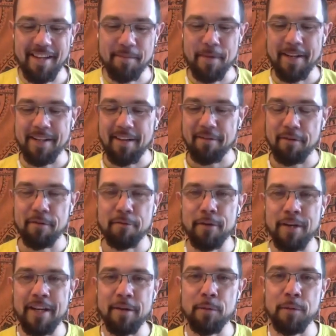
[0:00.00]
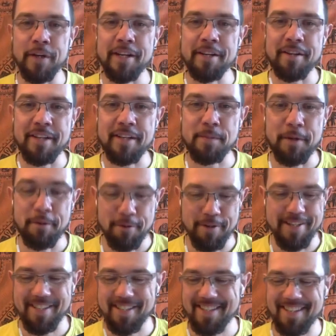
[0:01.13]
I might have exactly. a really weird
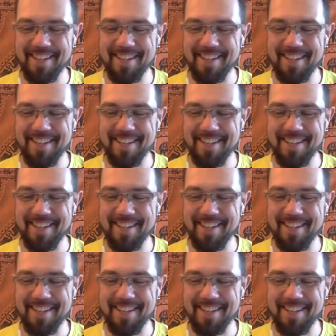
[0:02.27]
experience